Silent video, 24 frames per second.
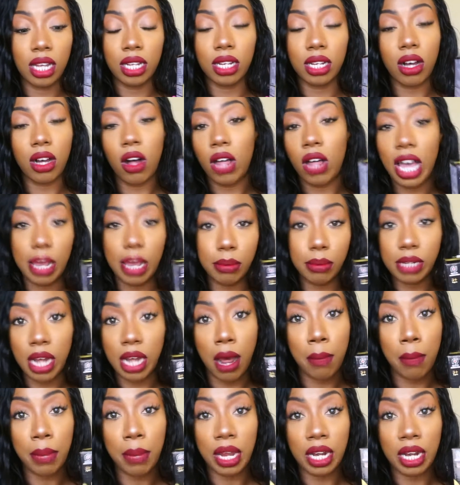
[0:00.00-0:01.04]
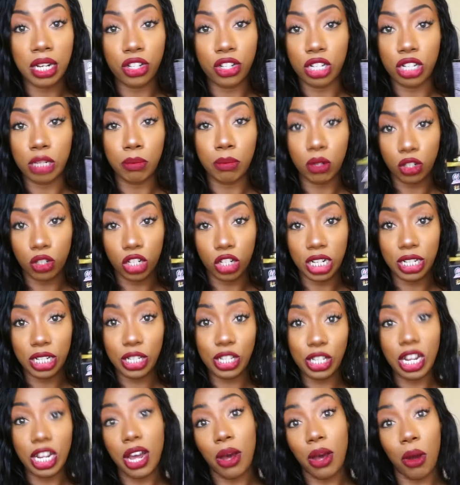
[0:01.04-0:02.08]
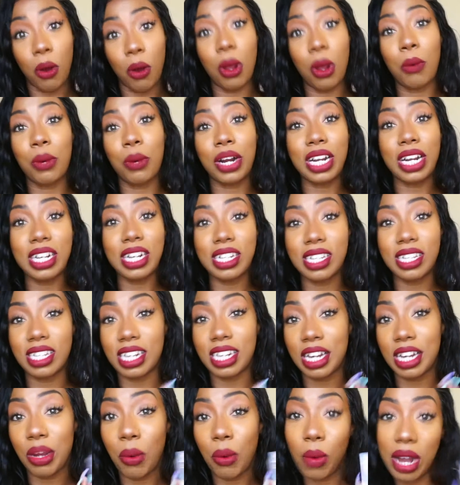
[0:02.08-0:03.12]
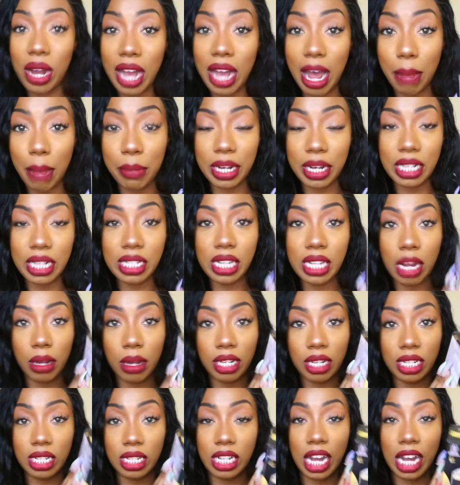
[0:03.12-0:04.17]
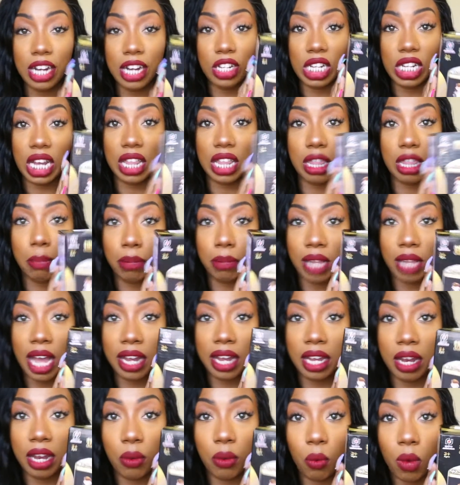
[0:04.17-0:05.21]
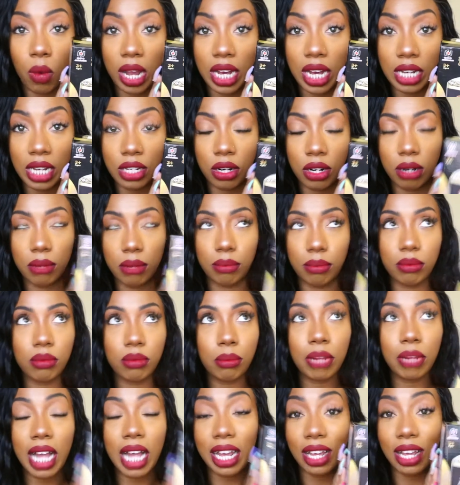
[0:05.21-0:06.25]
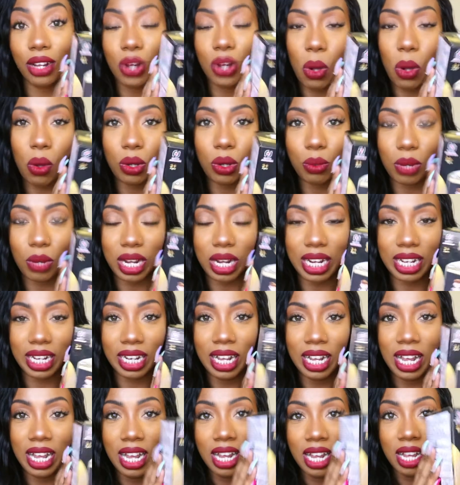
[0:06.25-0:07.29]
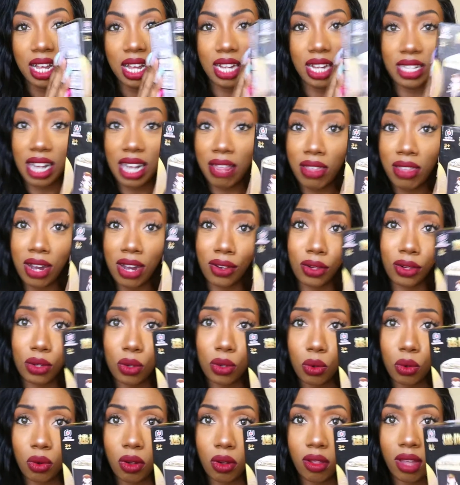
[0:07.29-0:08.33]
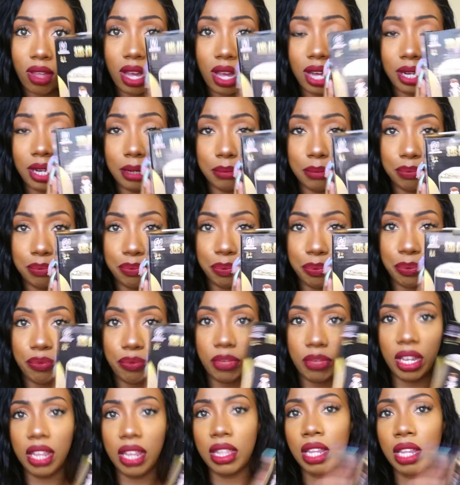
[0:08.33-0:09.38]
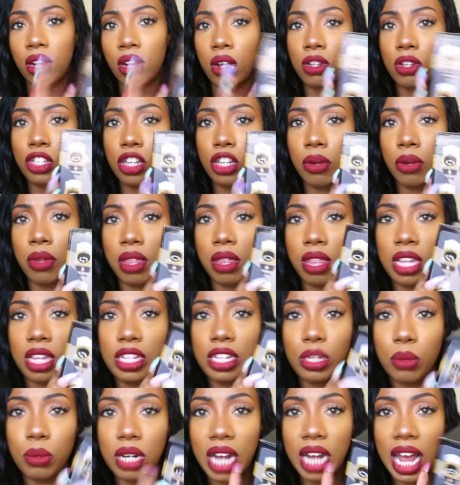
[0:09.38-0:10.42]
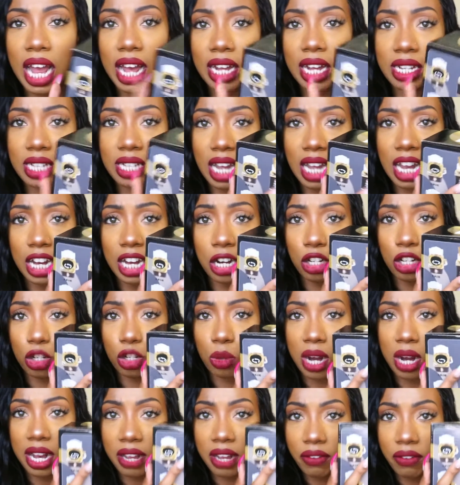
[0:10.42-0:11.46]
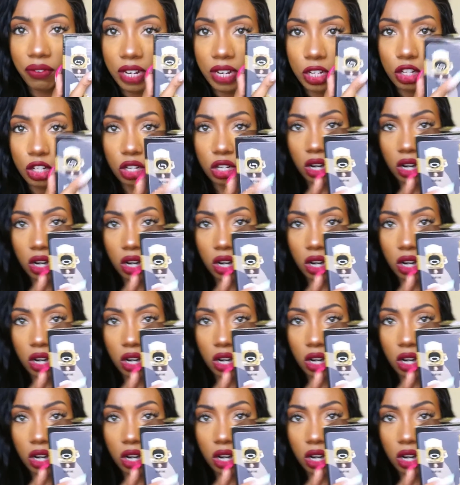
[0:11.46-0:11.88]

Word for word: all hyped up and it's just bullshit. So we're gonna see what happens. I decided to get the black and white or black and gold one as I thought it looked cool. And then also this one has a drying feature